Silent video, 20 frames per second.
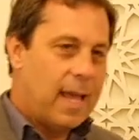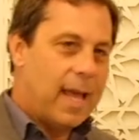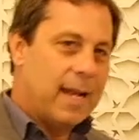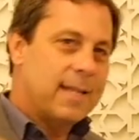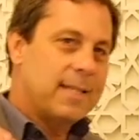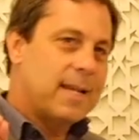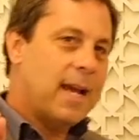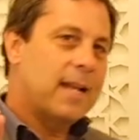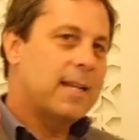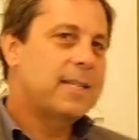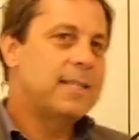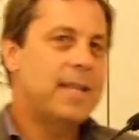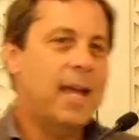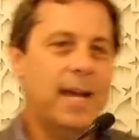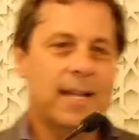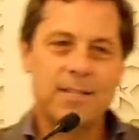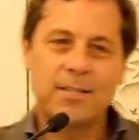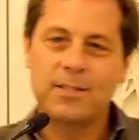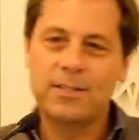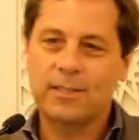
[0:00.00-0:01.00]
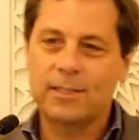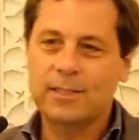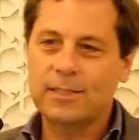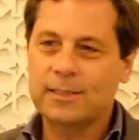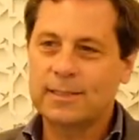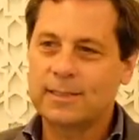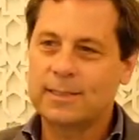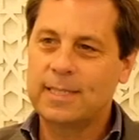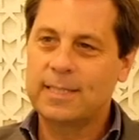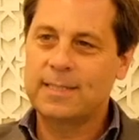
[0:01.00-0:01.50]
and it's got a texture
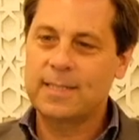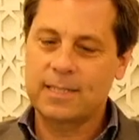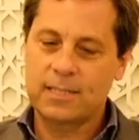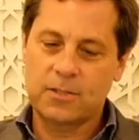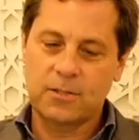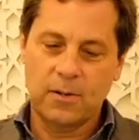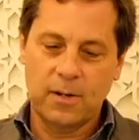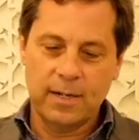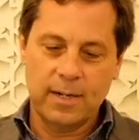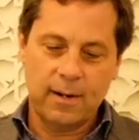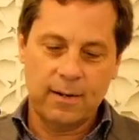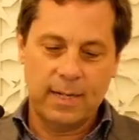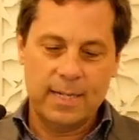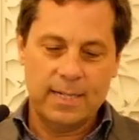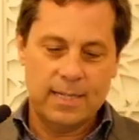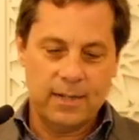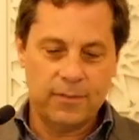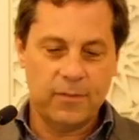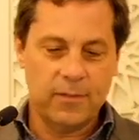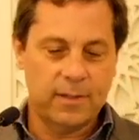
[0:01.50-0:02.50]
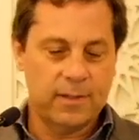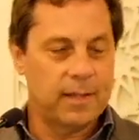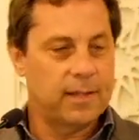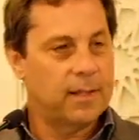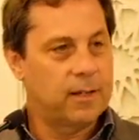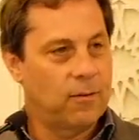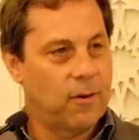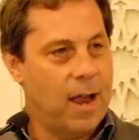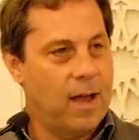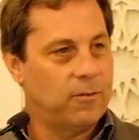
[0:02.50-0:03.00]
that's extraordinarily different than
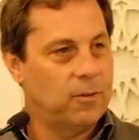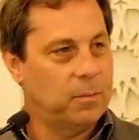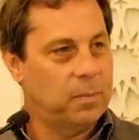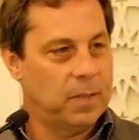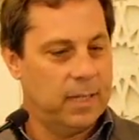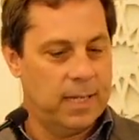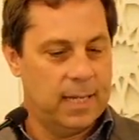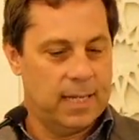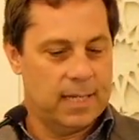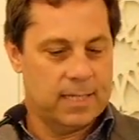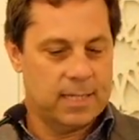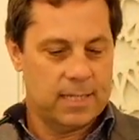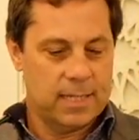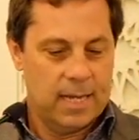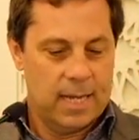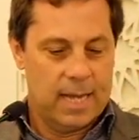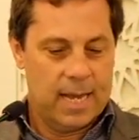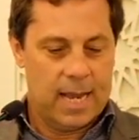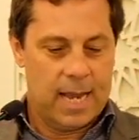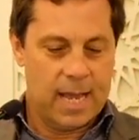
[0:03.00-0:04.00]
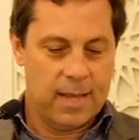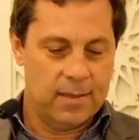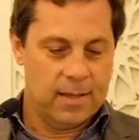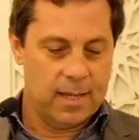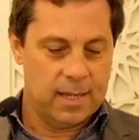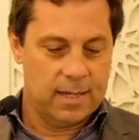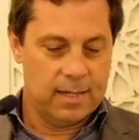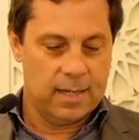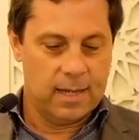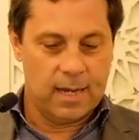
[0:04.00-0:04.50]
the gravel plains and
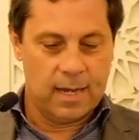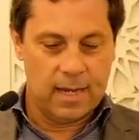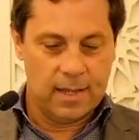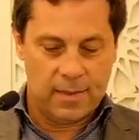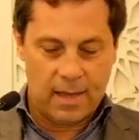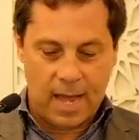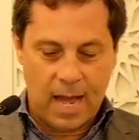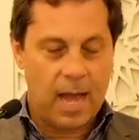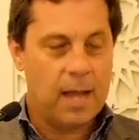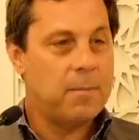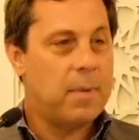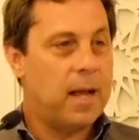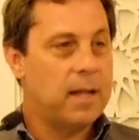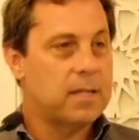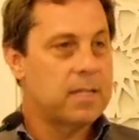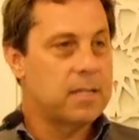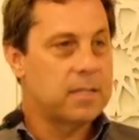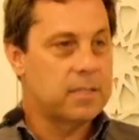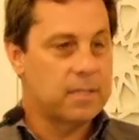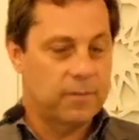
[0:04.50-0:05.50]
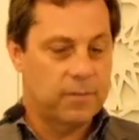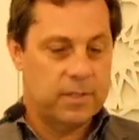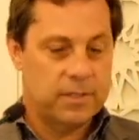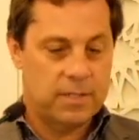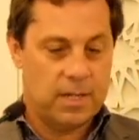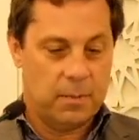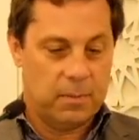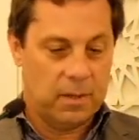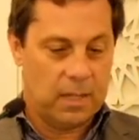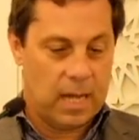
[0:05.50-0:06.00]
then the high mountains of the
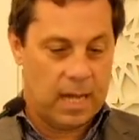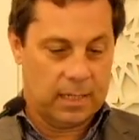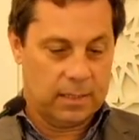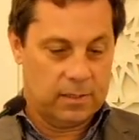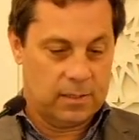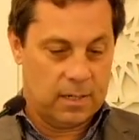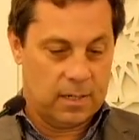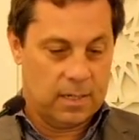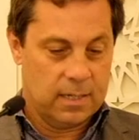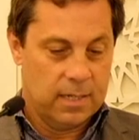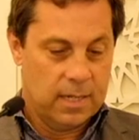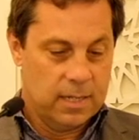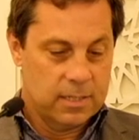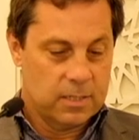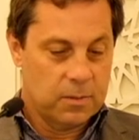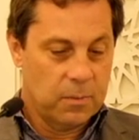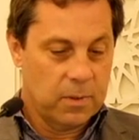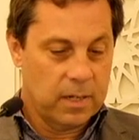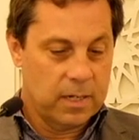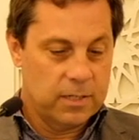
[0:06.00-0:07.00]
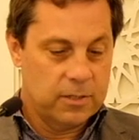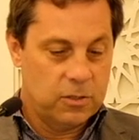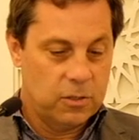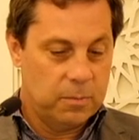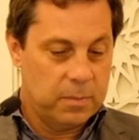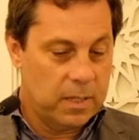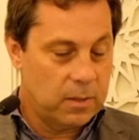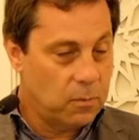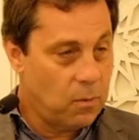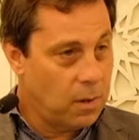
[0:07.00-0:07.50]
Jebel Akhdar. So we're going to
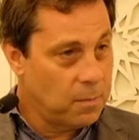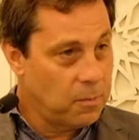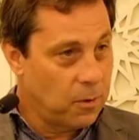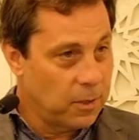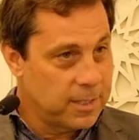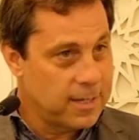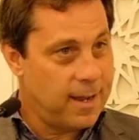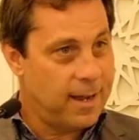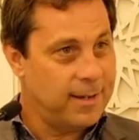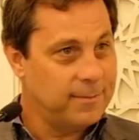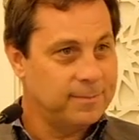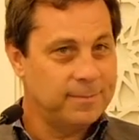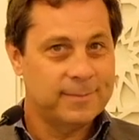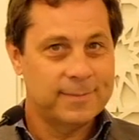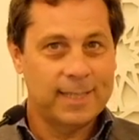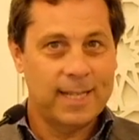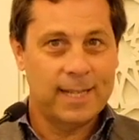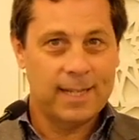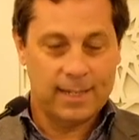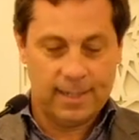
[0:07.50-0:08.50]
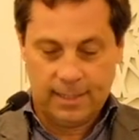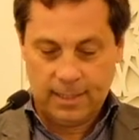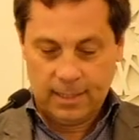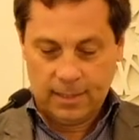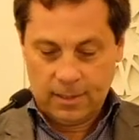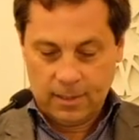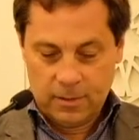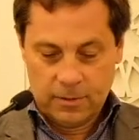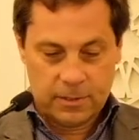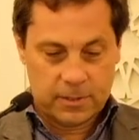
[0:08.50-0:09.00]
zoom in one more time, getting a little
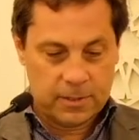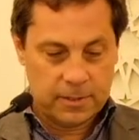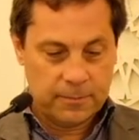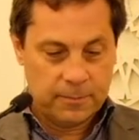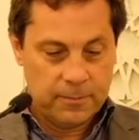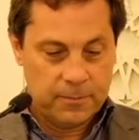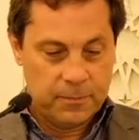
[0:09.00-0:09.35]
closer.